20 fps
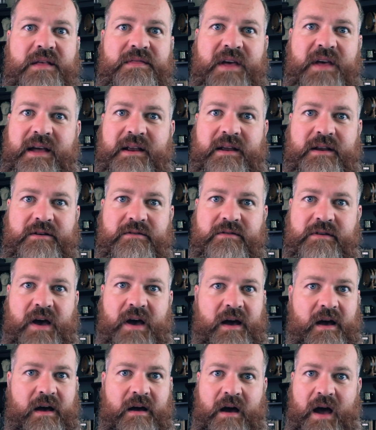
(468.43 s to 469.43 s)
then
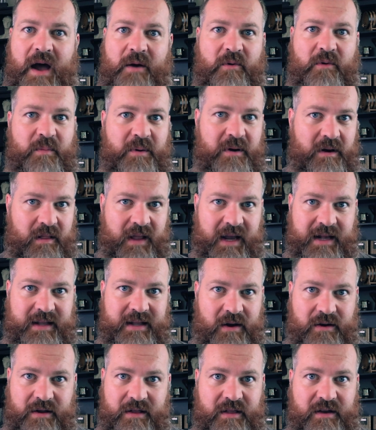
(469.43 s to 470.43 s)
I will put a link
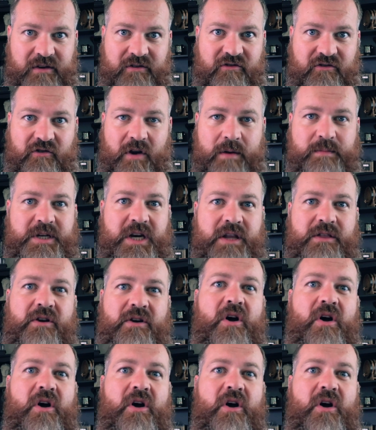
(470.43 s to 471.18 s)
down in the description.